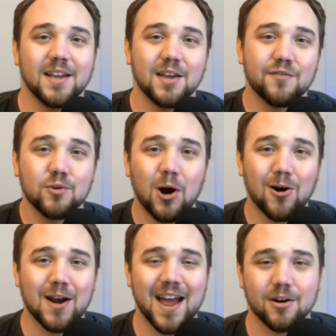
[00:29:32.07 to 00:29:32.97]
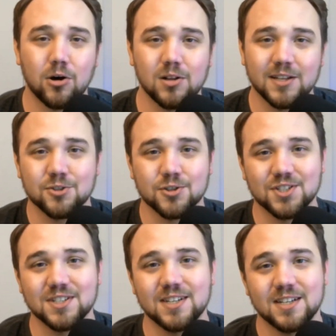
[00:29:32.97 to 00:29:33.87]
If you are at all
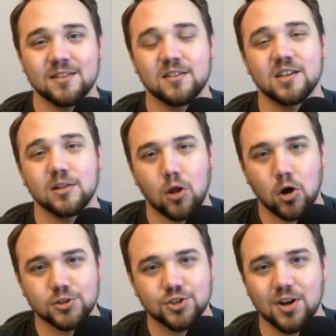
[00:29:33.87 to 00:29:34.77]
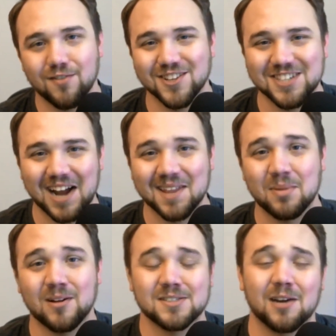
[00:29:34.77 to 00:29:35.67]
interested in the launch of the Tiny
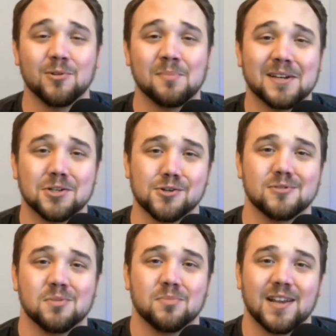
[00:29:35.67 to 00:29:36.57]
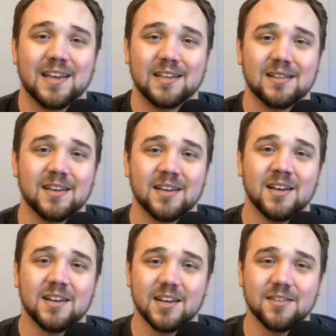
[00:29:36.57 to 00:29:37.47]
Belt, I will make sure to put a link
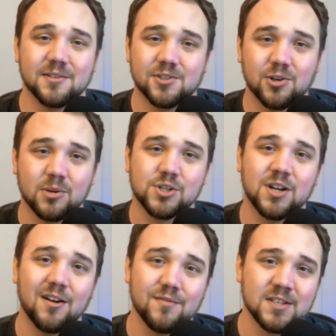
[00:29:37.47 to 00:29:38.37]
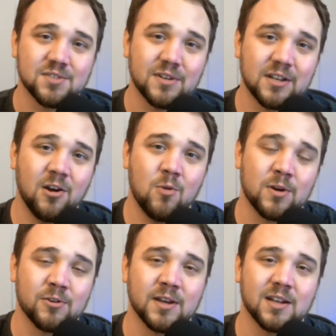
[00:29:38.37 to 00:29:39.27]
in the description of this video where
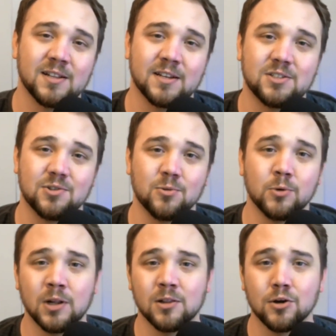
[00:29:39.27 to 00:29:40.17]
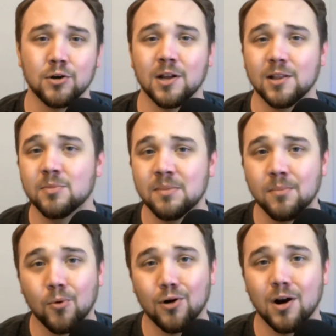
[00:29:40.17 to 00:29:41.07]
you can click to learn a little bit
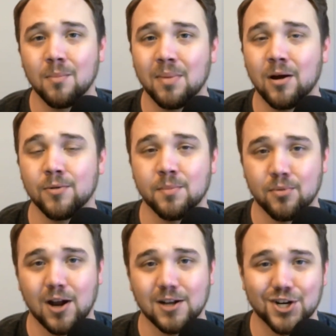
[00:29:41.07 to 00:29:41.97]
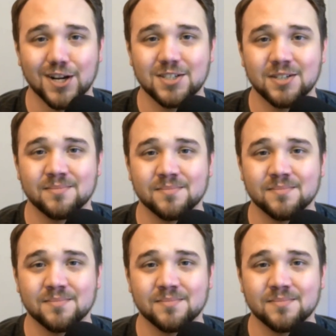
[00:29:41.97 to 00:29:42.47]
more about the project.